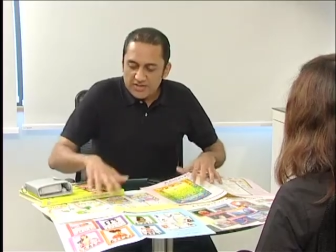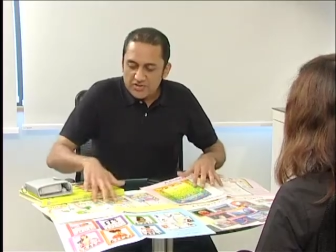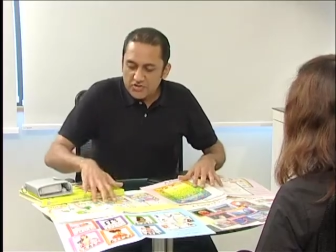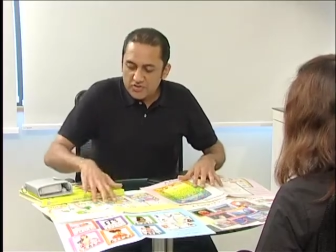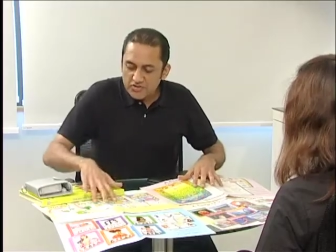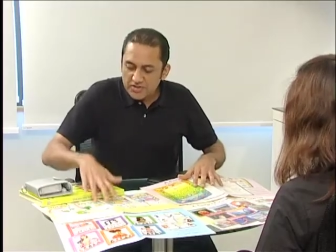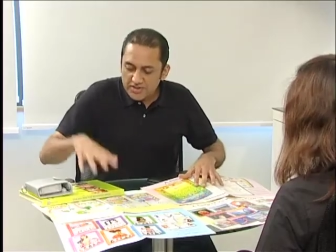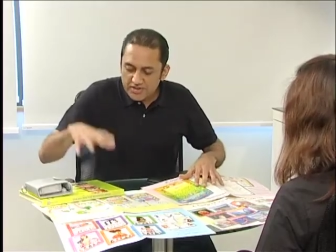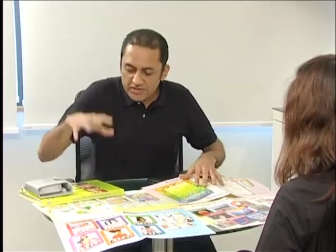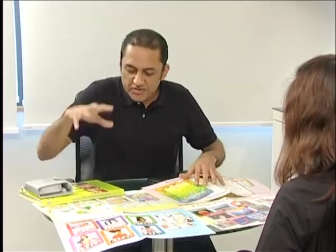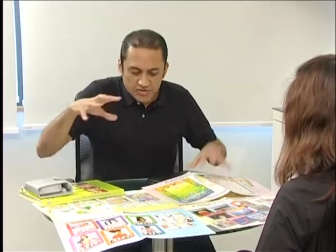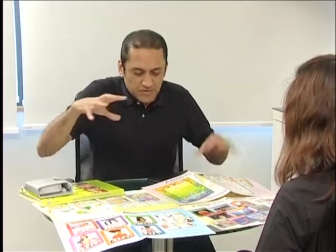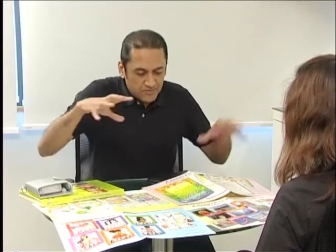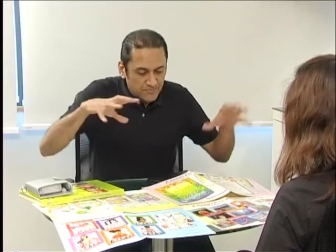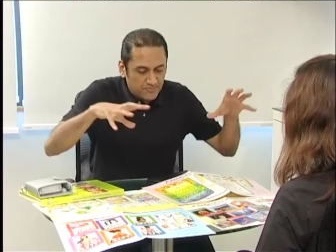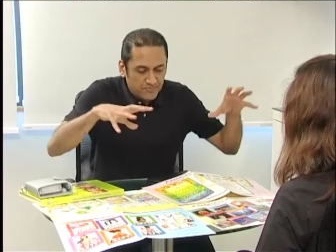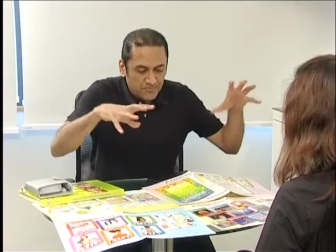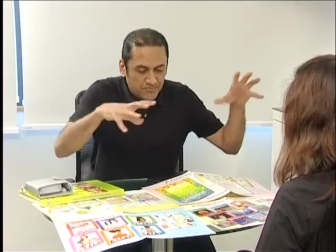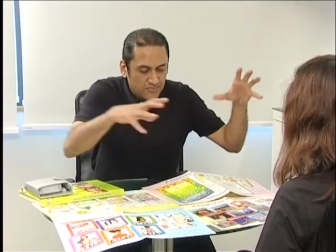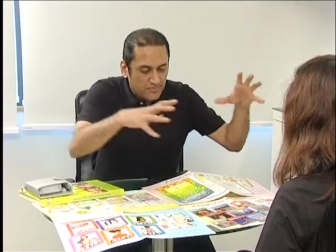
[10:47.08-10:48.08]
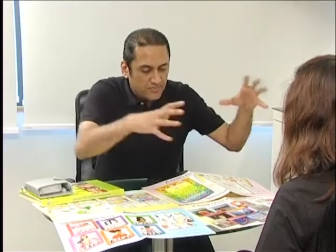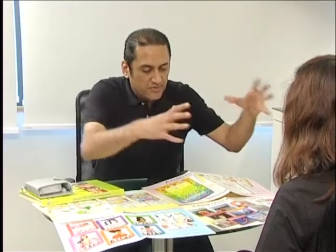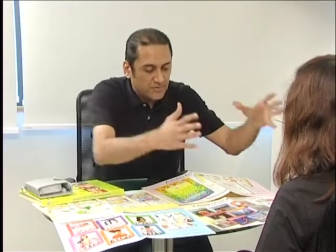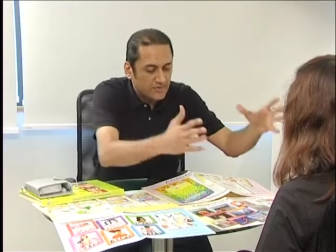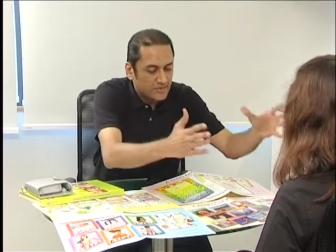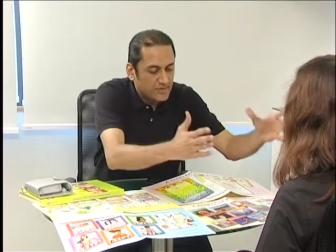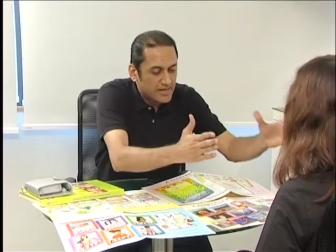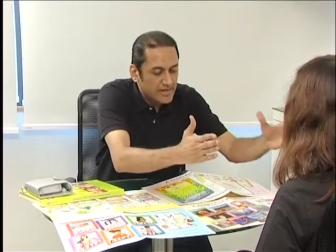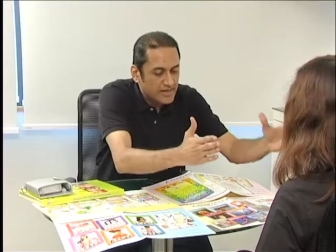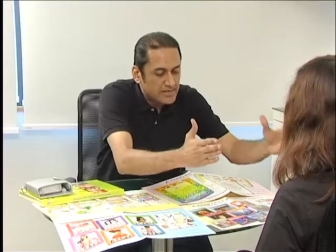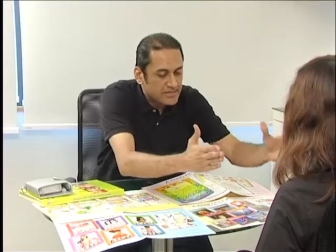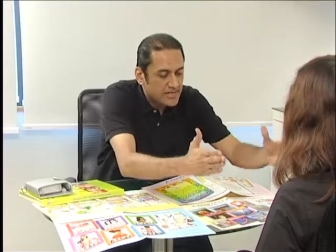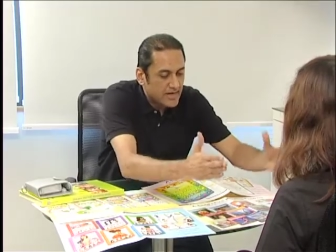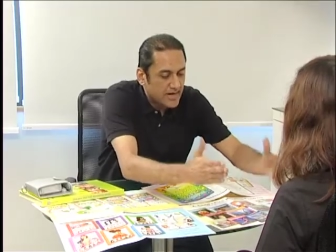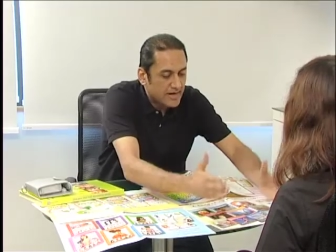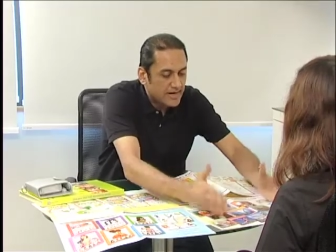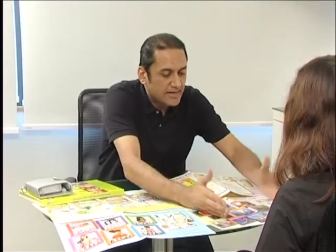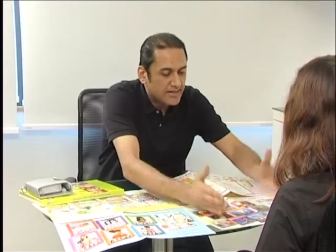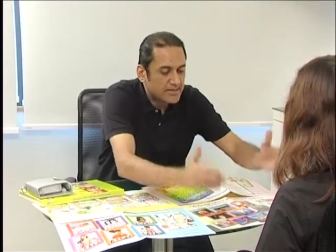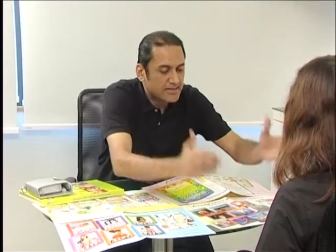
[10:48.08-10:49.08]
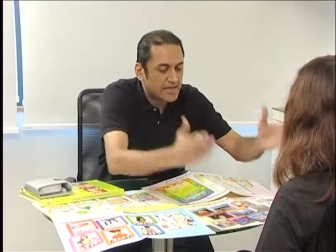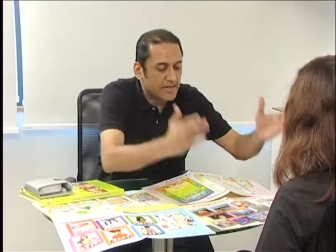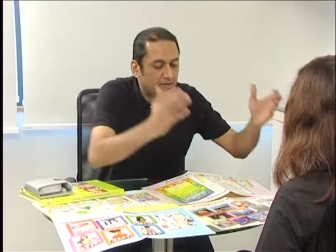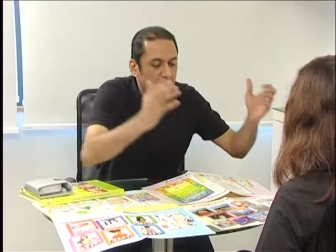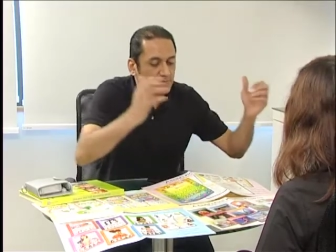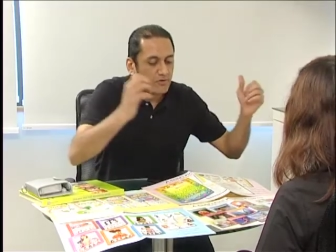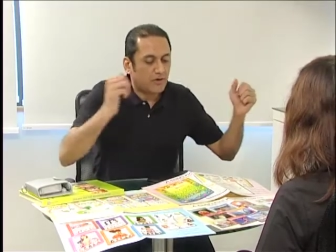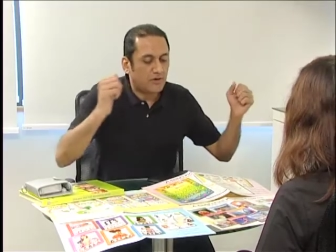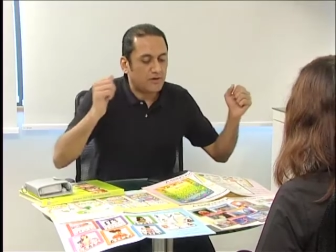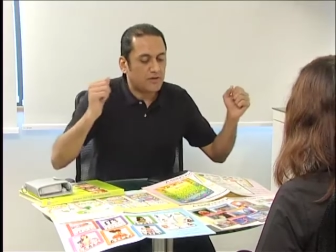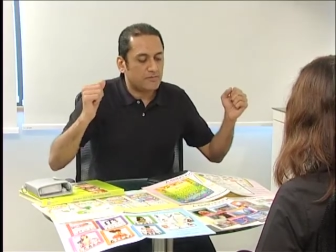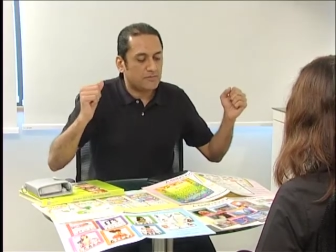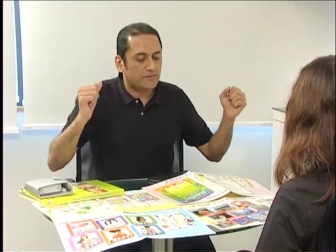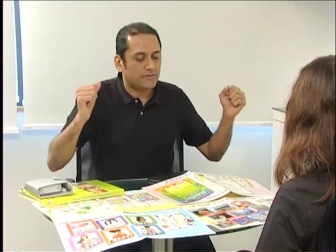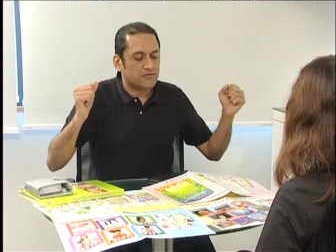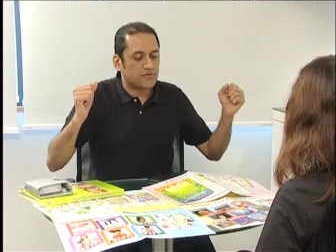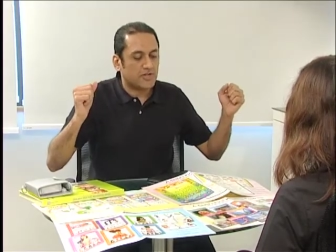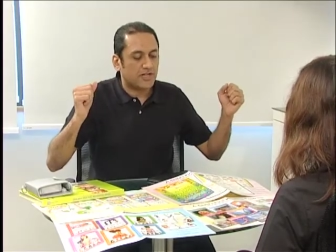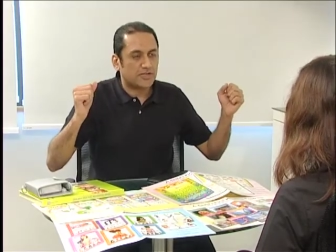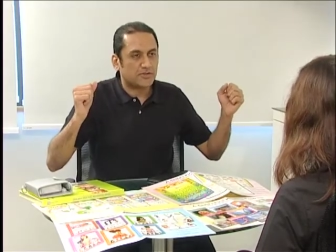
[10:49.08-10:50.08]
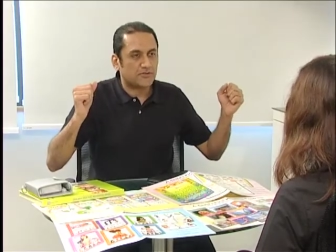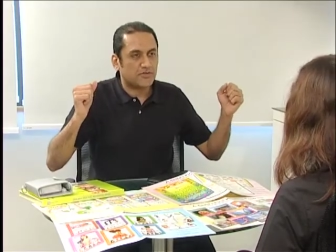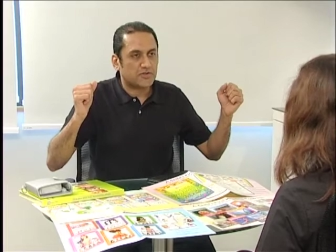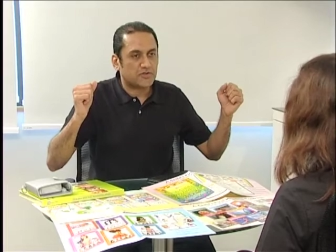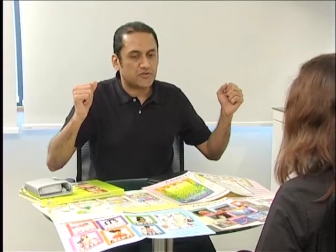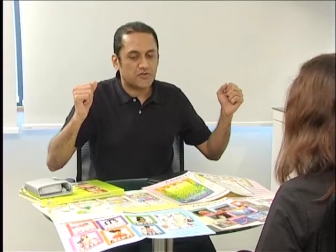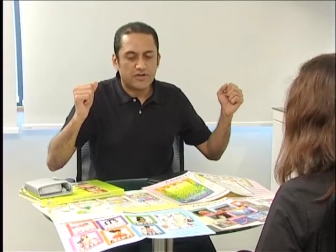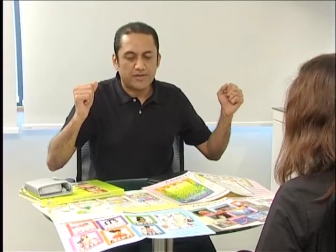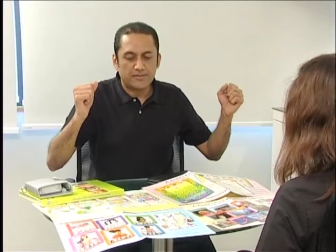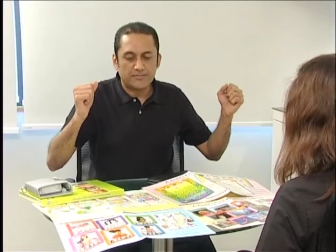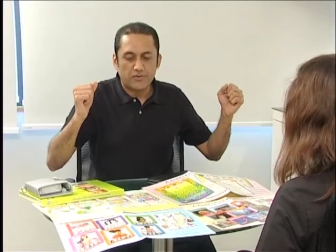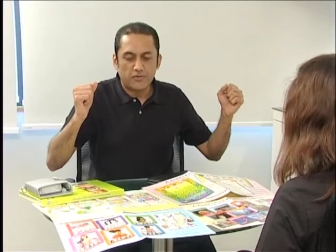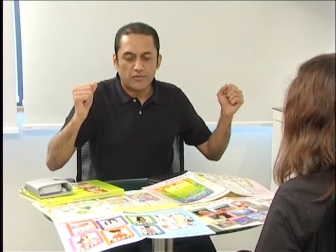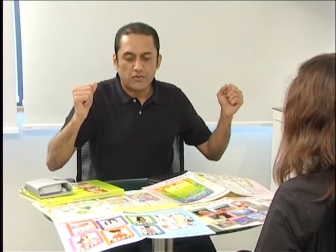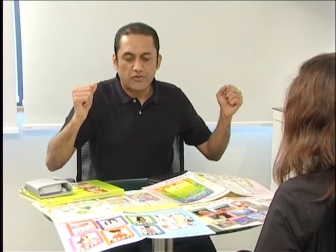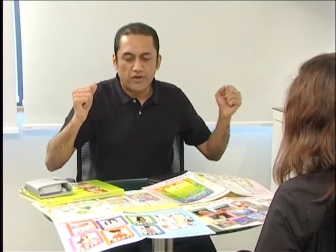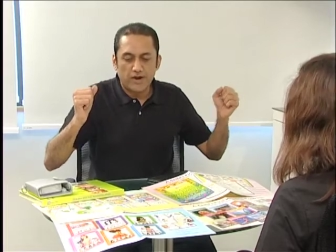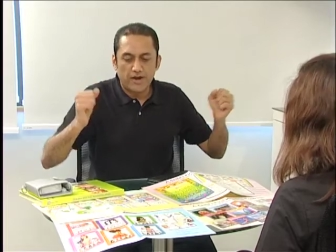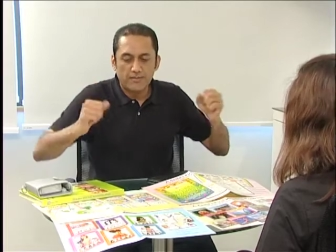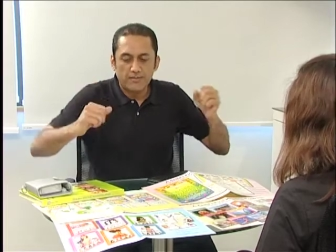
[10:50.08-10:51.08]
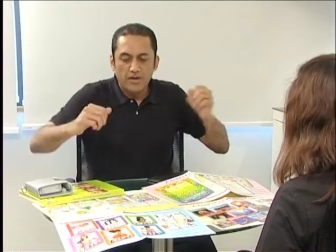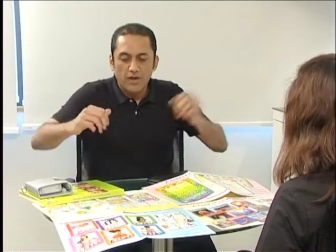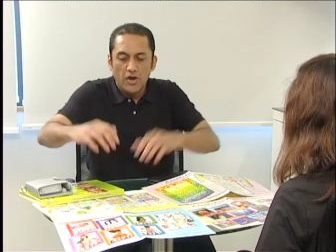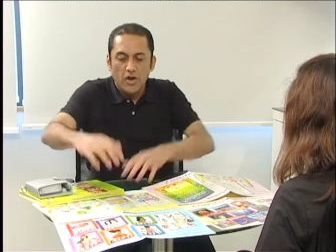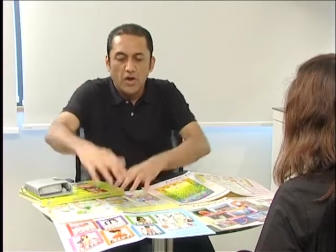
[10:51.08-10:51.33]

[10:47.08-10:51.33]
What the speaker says: So this, the entire 10 volume of Charles First Reading Program,